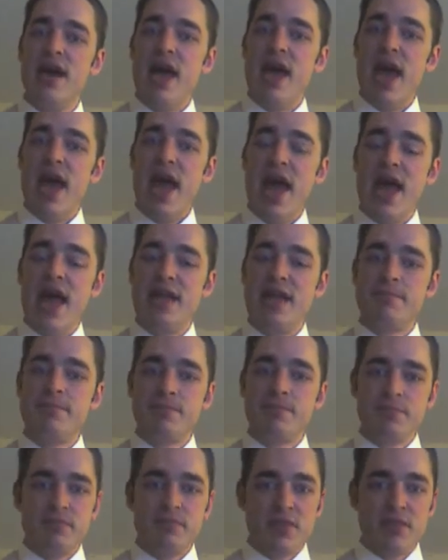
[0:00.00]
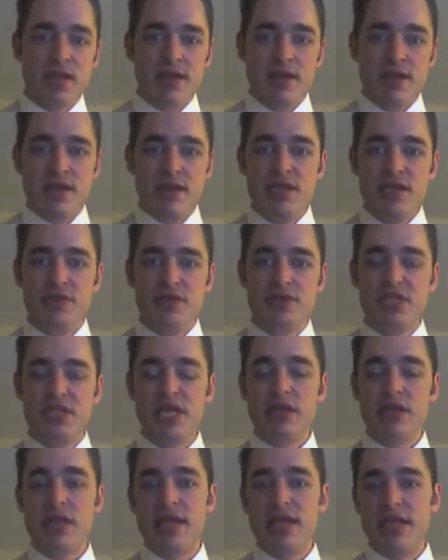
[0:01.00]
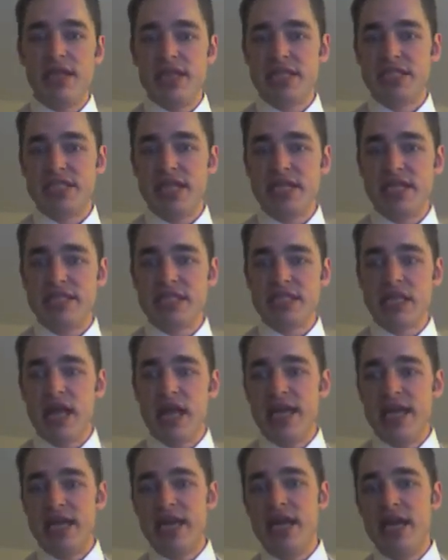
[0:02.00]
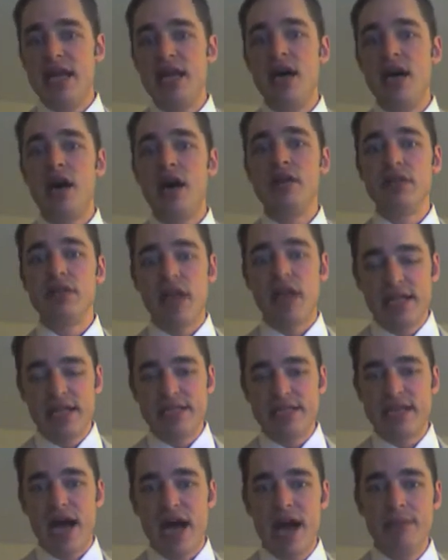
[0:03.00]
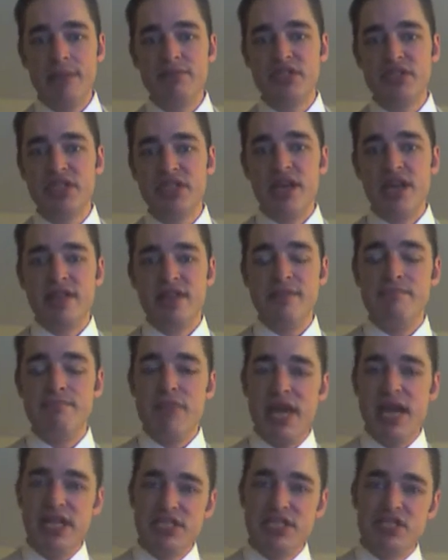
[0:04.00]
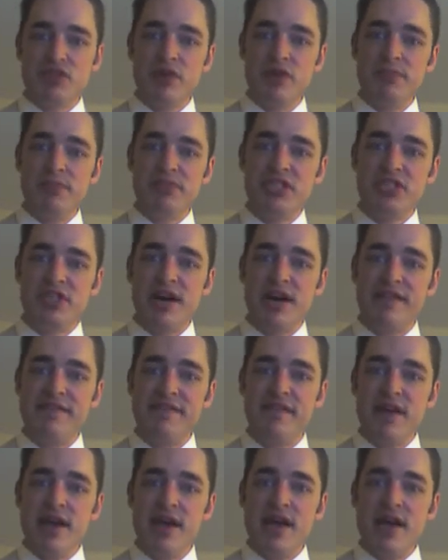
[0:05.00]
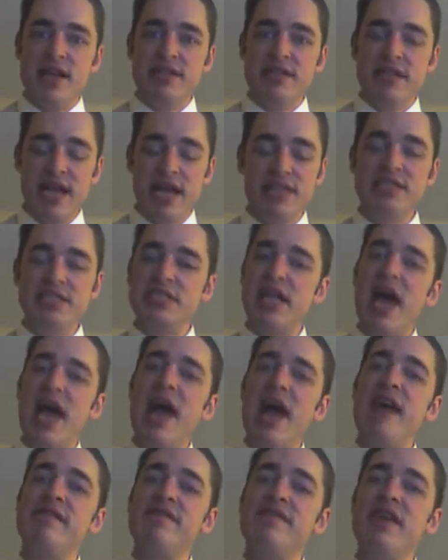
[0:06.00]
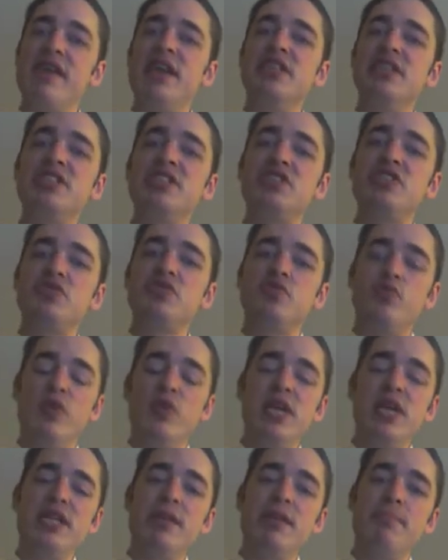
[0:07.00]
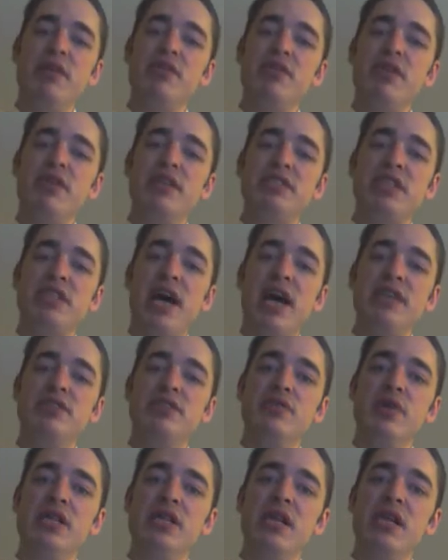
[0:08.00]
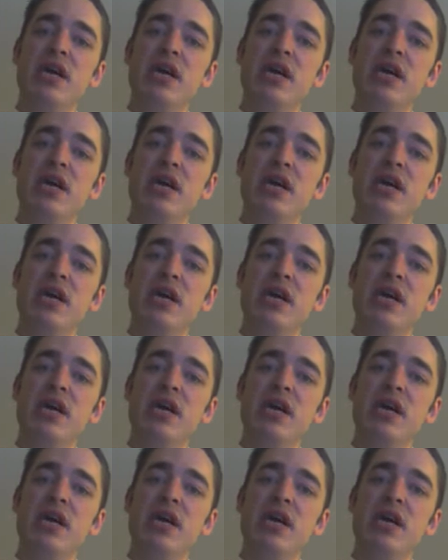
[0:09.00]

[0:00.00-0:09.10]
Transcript: And you see a lot of the scents, like a lot of times the mainstream stuff tends to have a sweet appealing side to it,